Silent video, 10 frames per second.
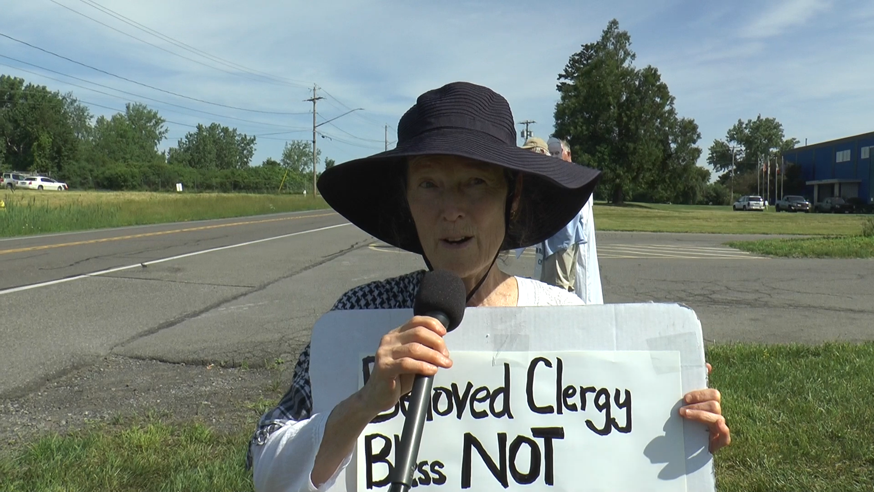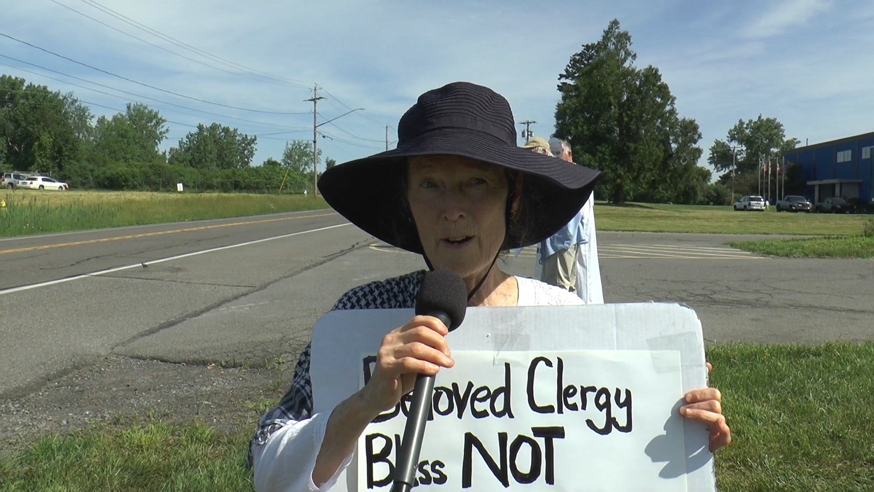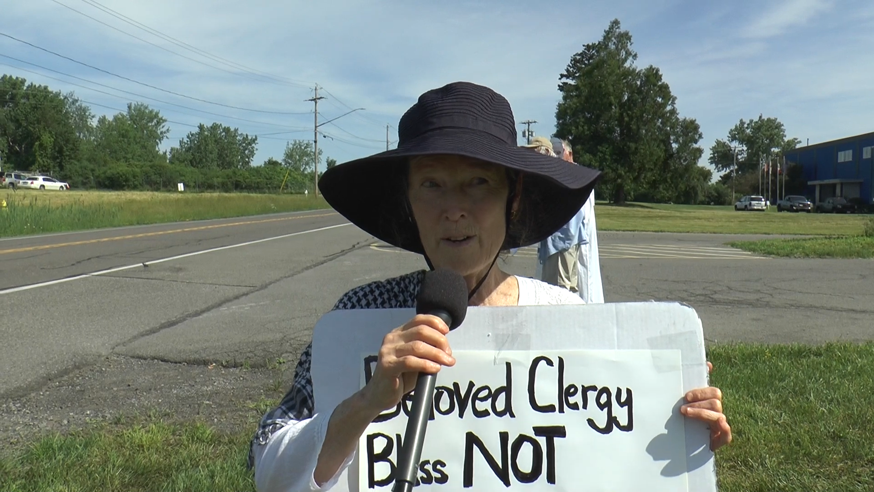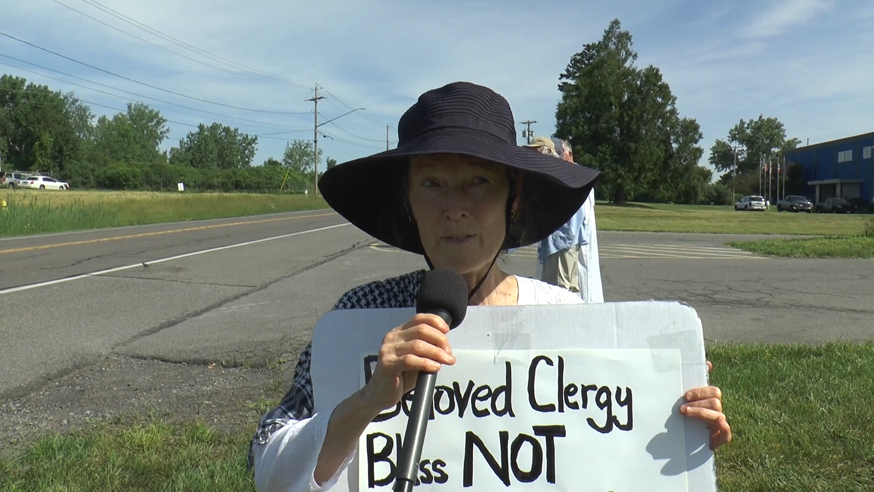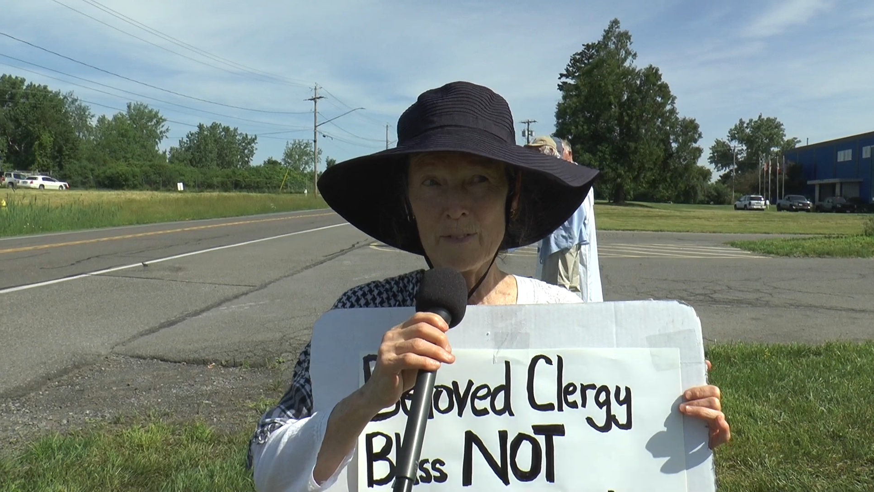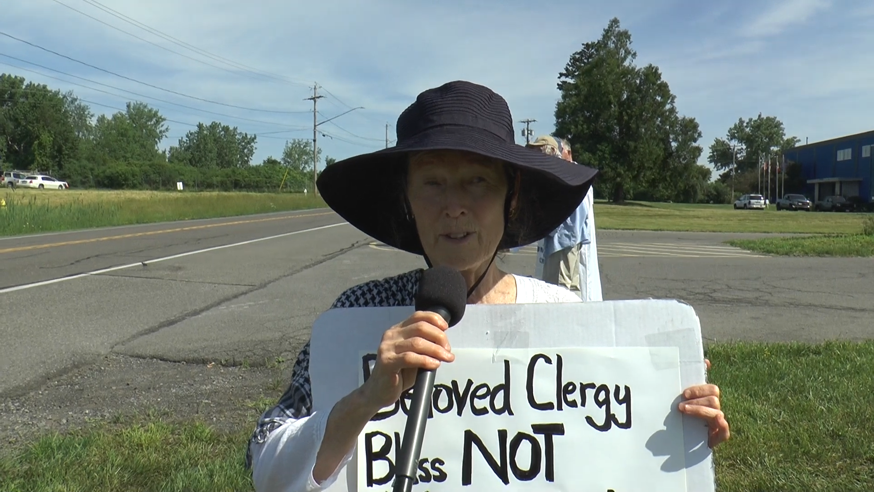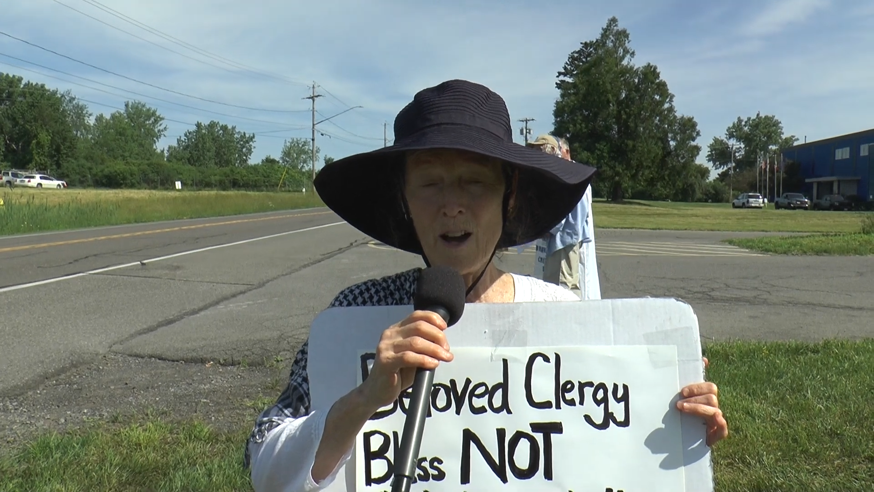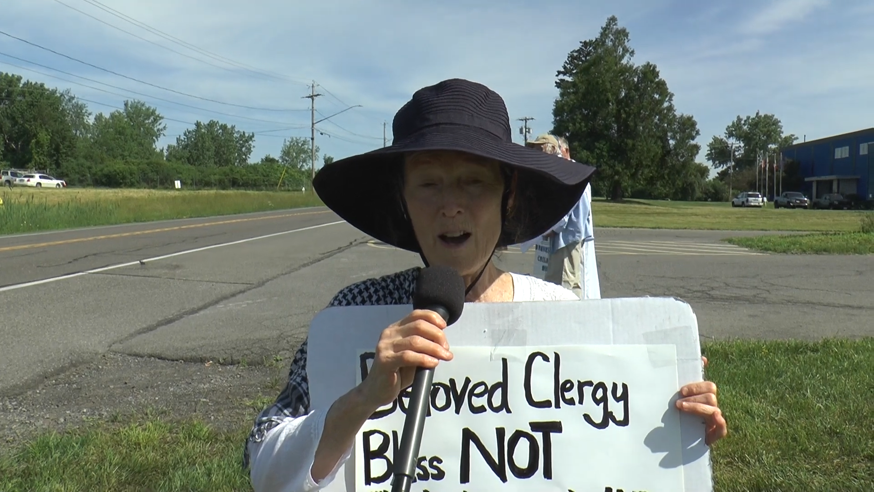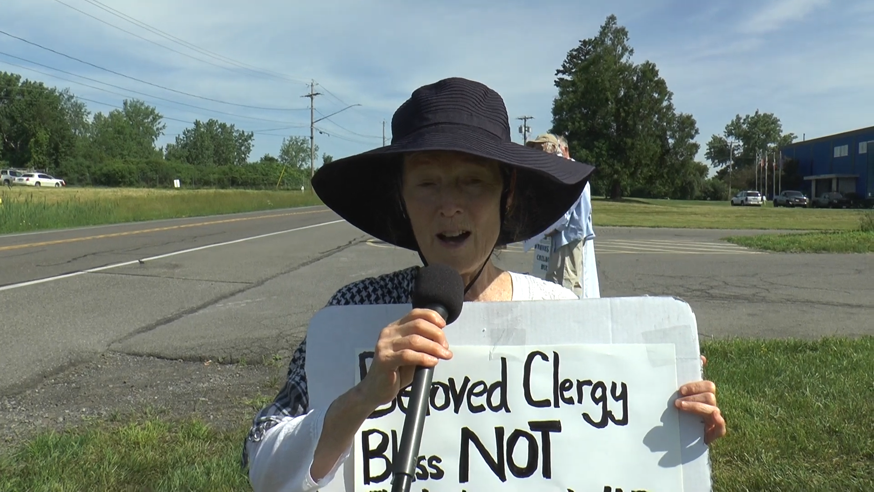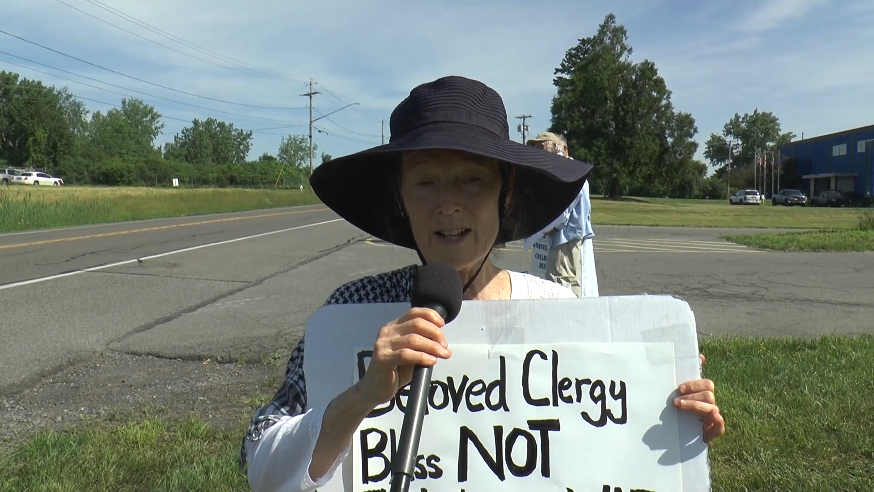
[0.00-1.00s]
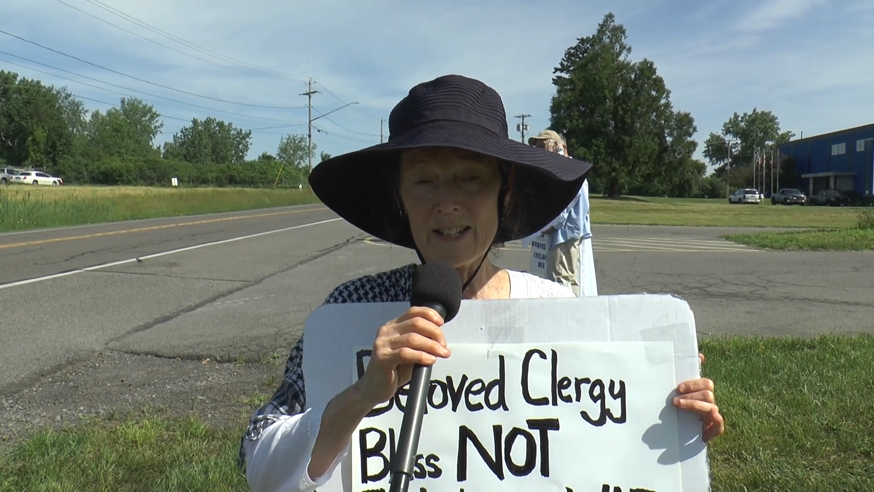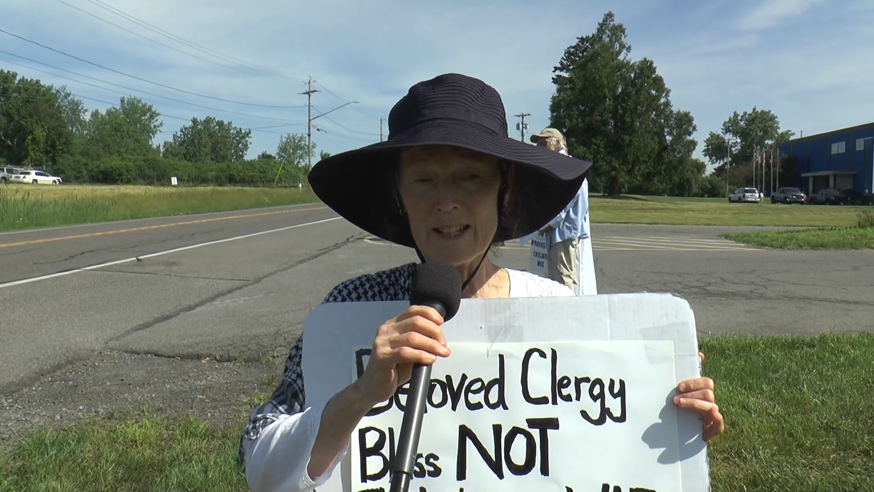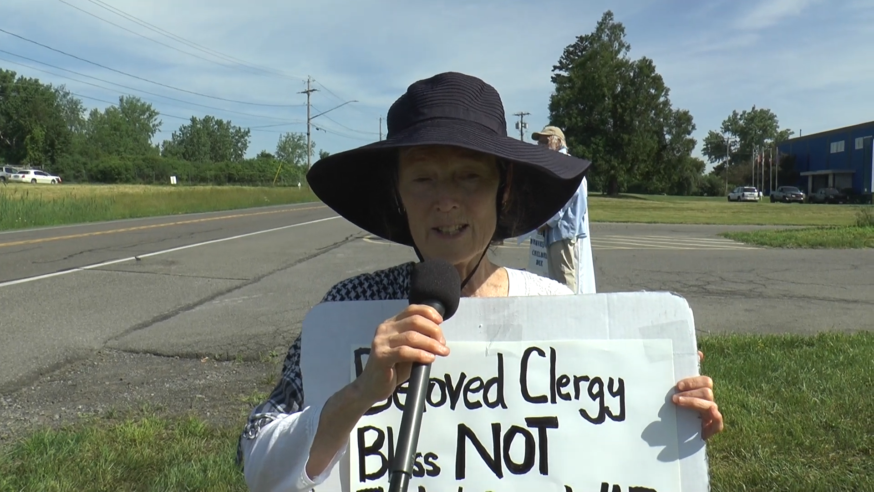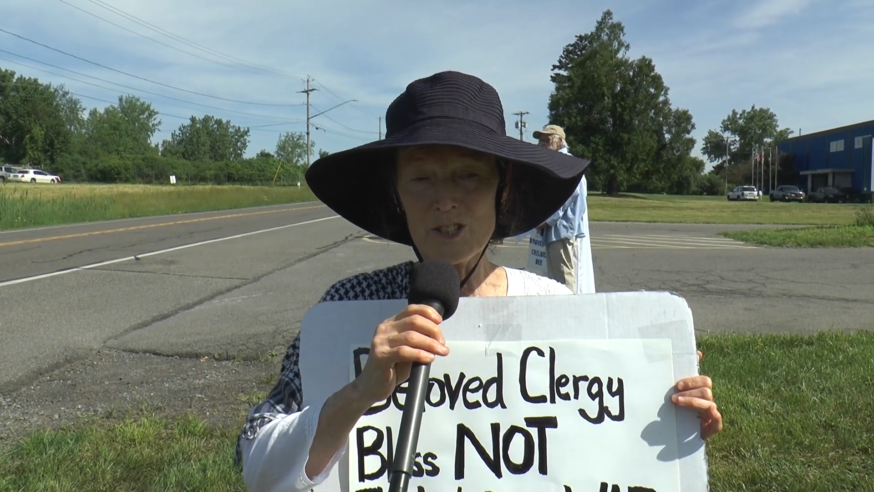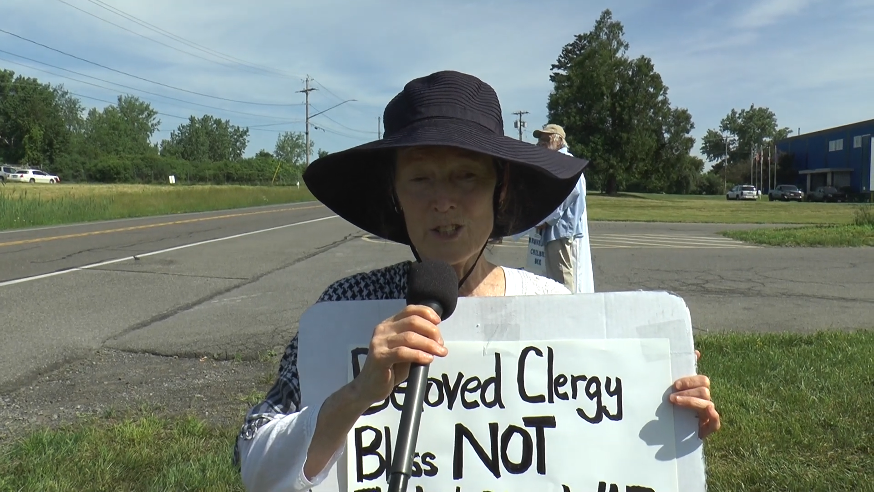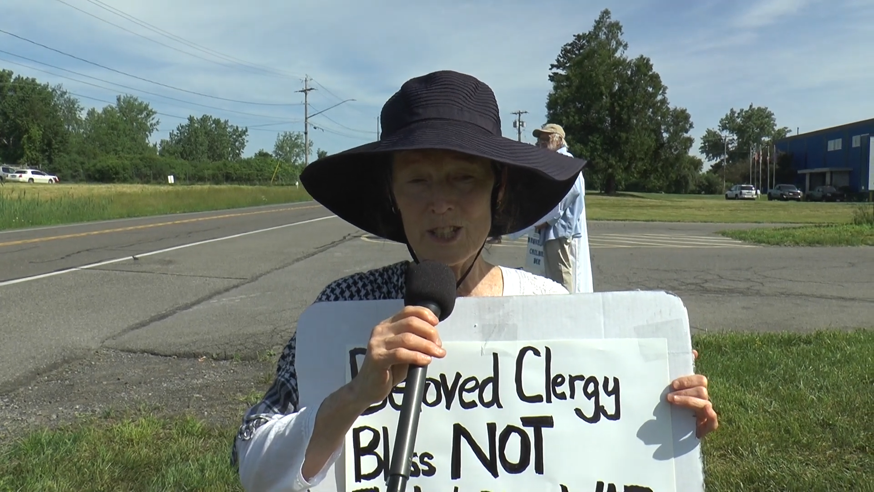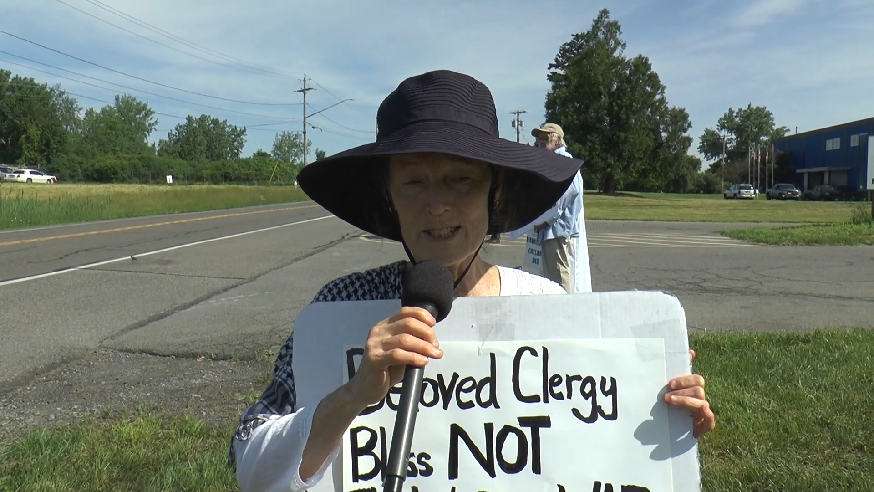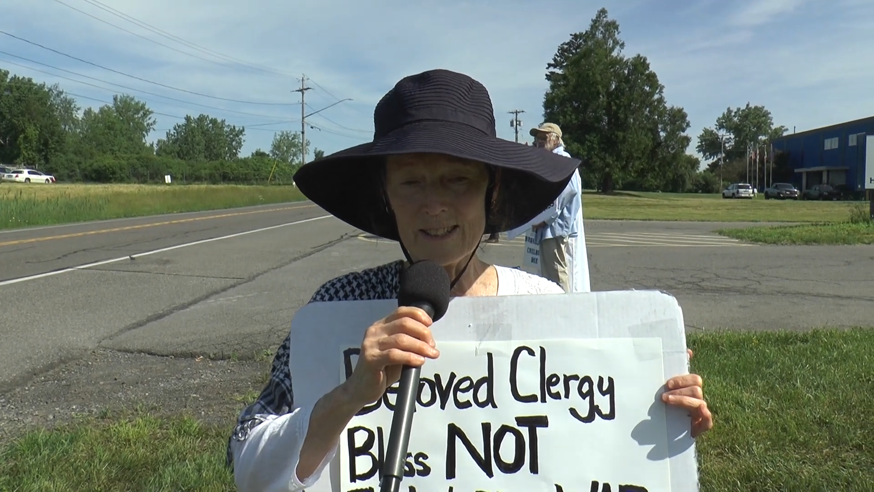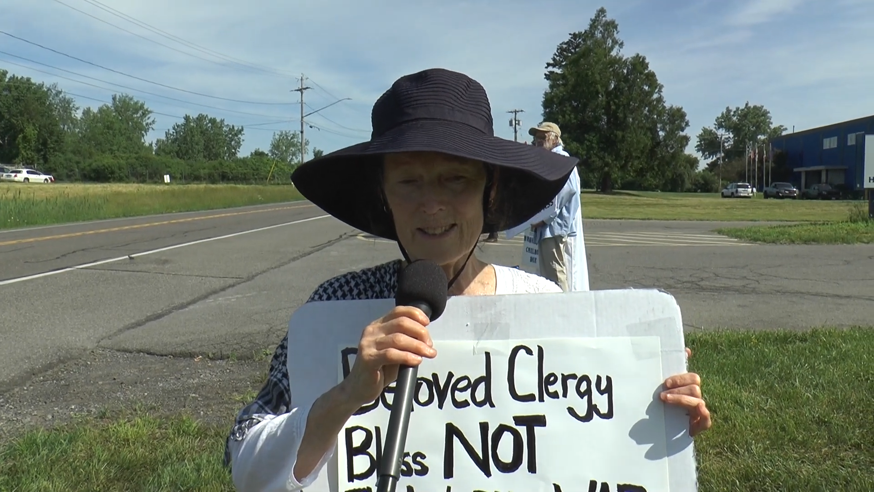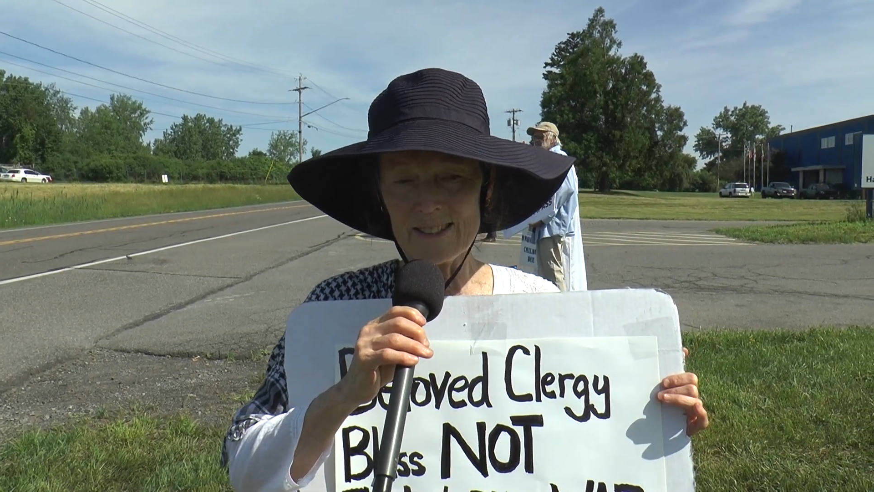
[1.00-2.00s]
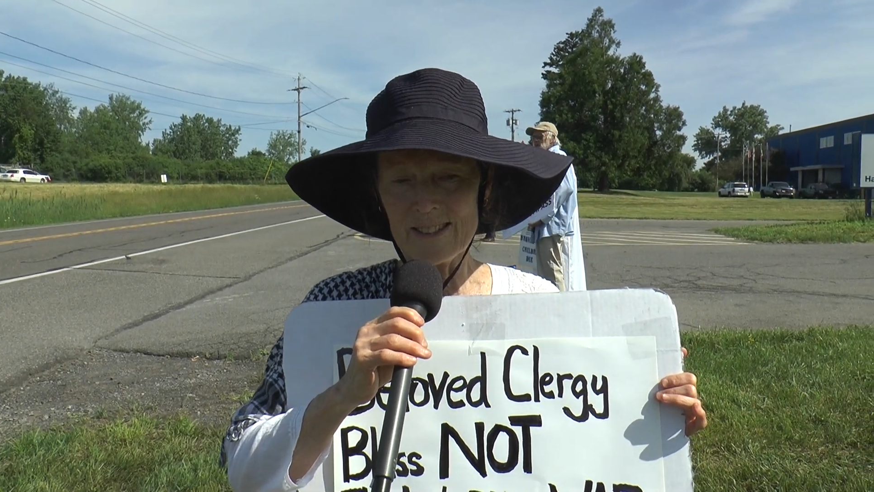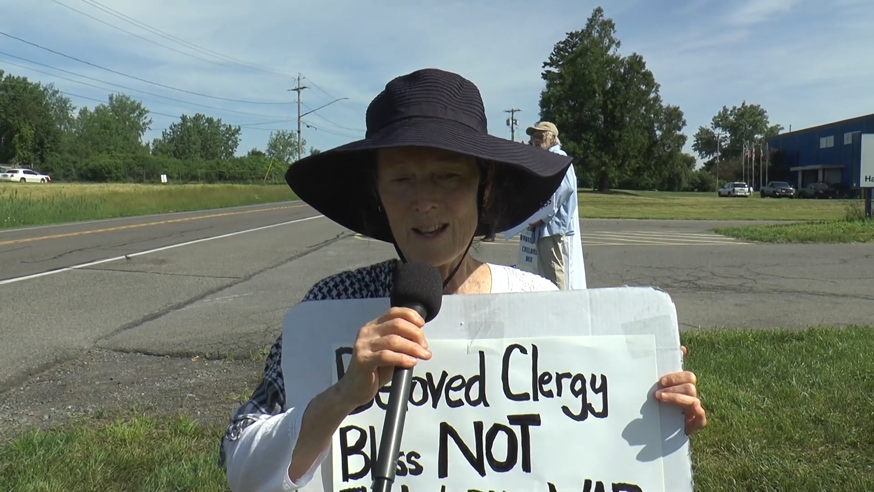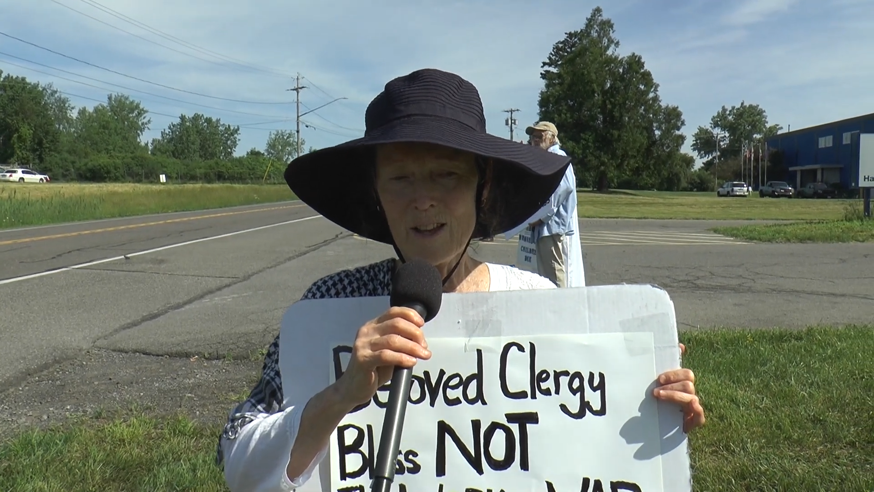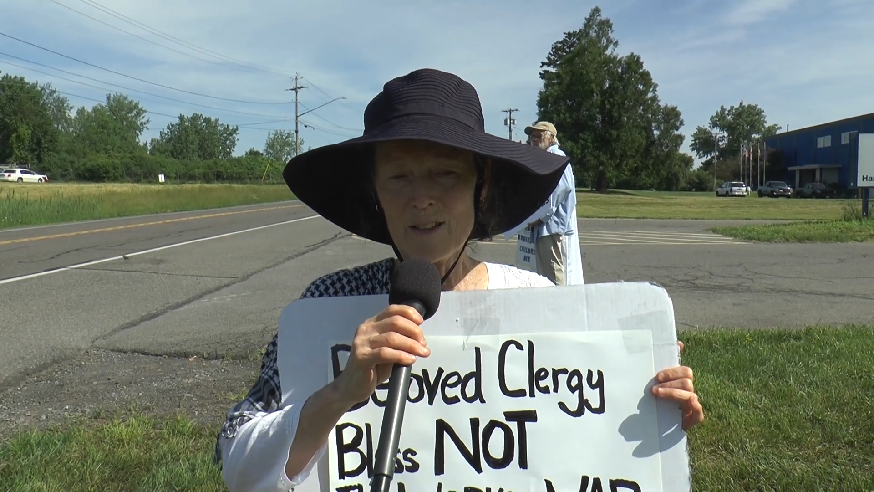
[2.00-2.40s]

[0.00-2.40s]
of God and Jesus